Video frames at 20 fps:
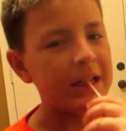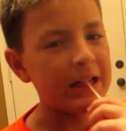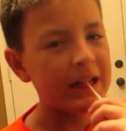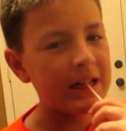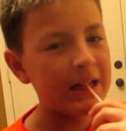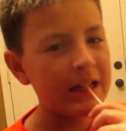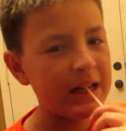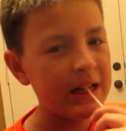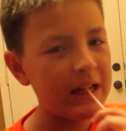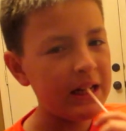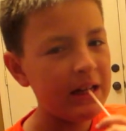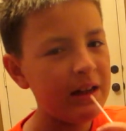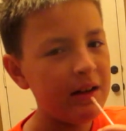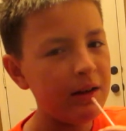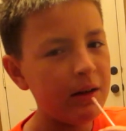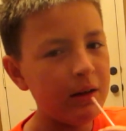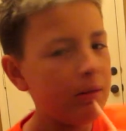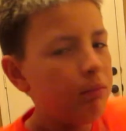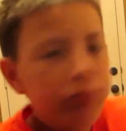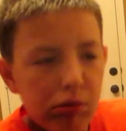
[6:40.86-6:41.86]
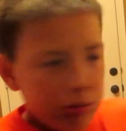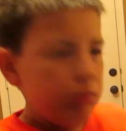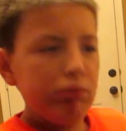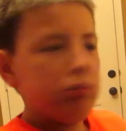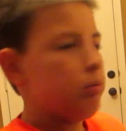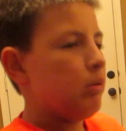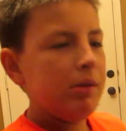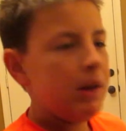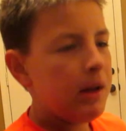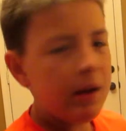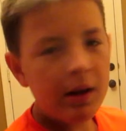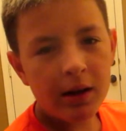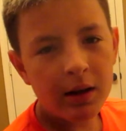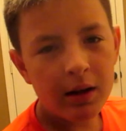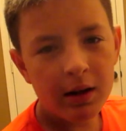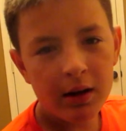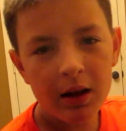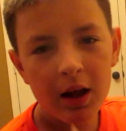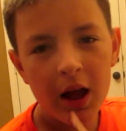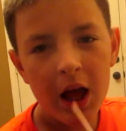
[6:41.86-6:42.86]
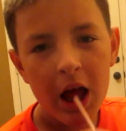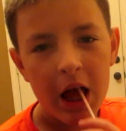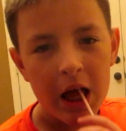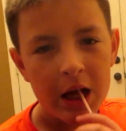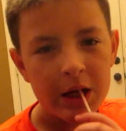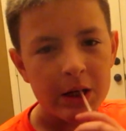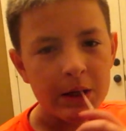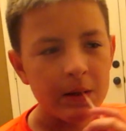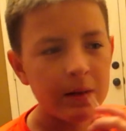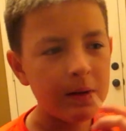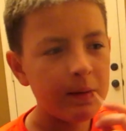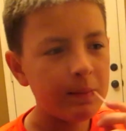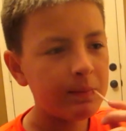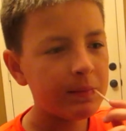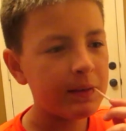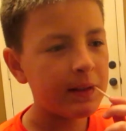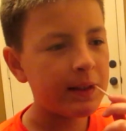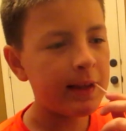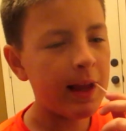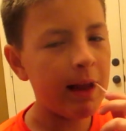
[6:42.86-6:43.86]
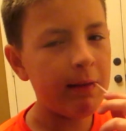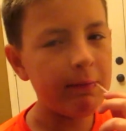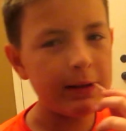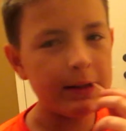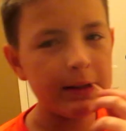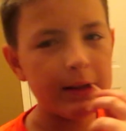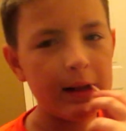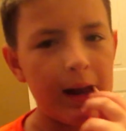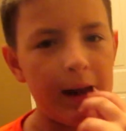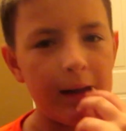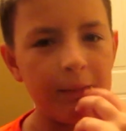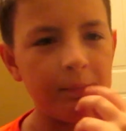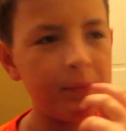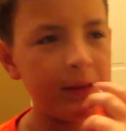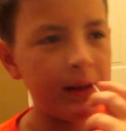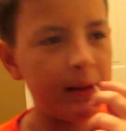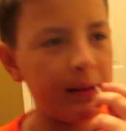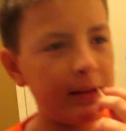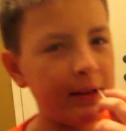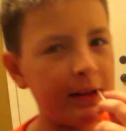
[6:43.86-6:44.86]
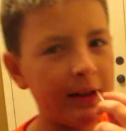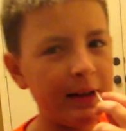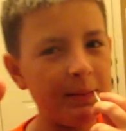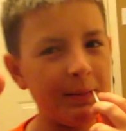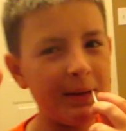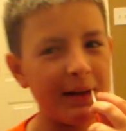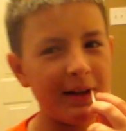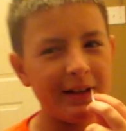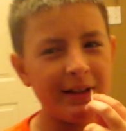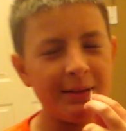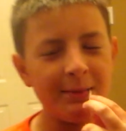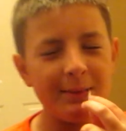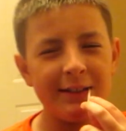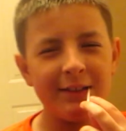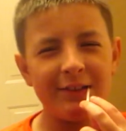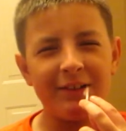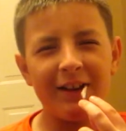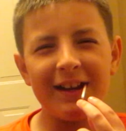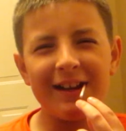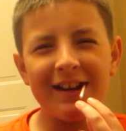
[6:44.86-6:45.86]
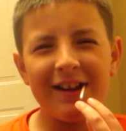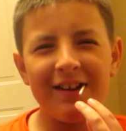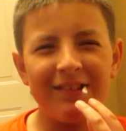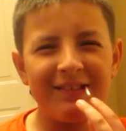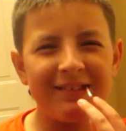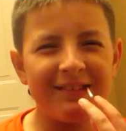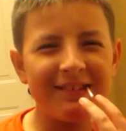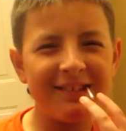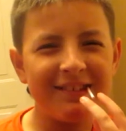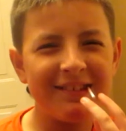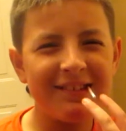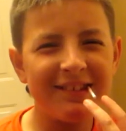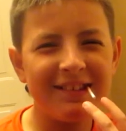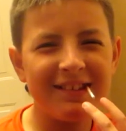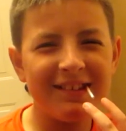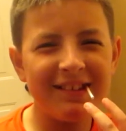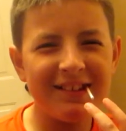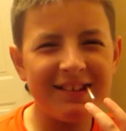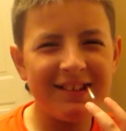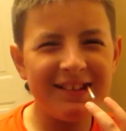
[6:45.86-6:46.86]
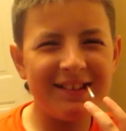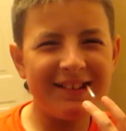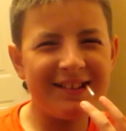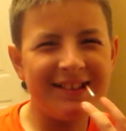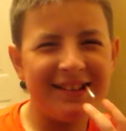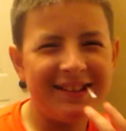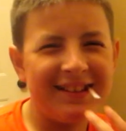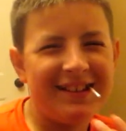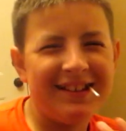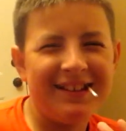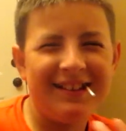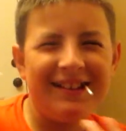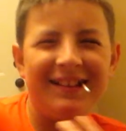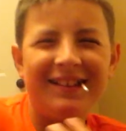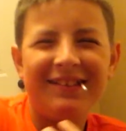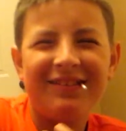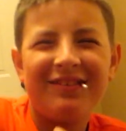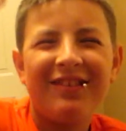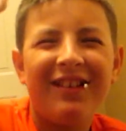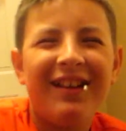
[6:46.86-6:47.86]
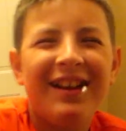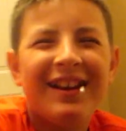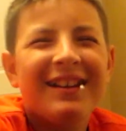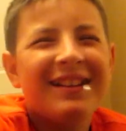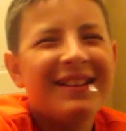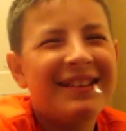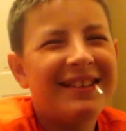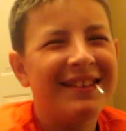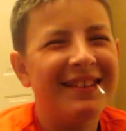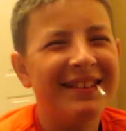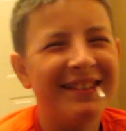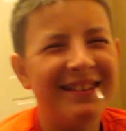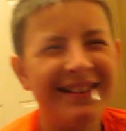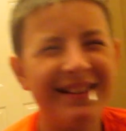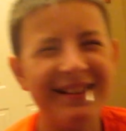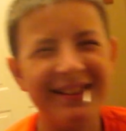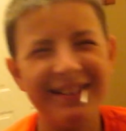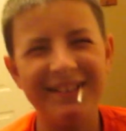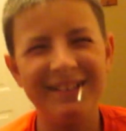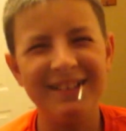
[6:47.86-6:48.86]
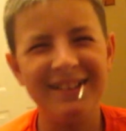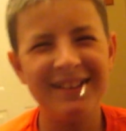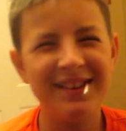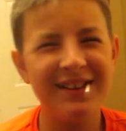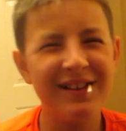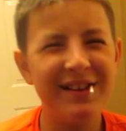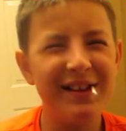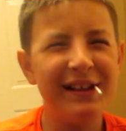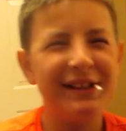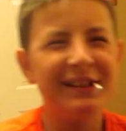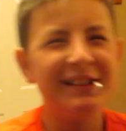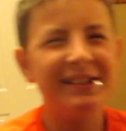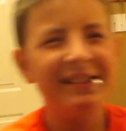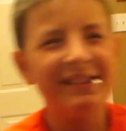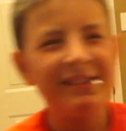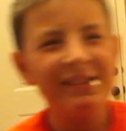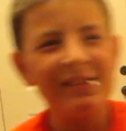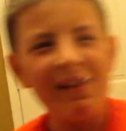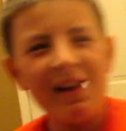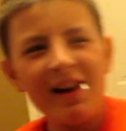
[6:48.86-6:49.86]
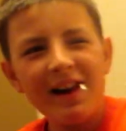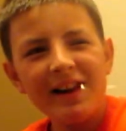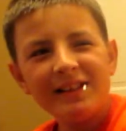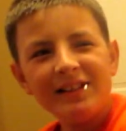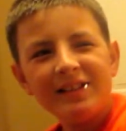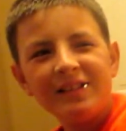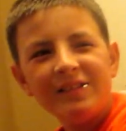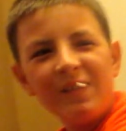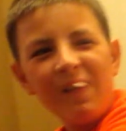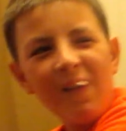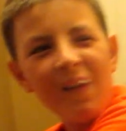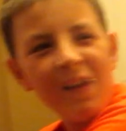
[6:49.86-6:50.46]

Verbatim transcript: How many strikes did you say you're gonna get? Seven. Amy, Amy strikeouts. Strikeouts. What did I say? Strikes. Strikes. Whatever.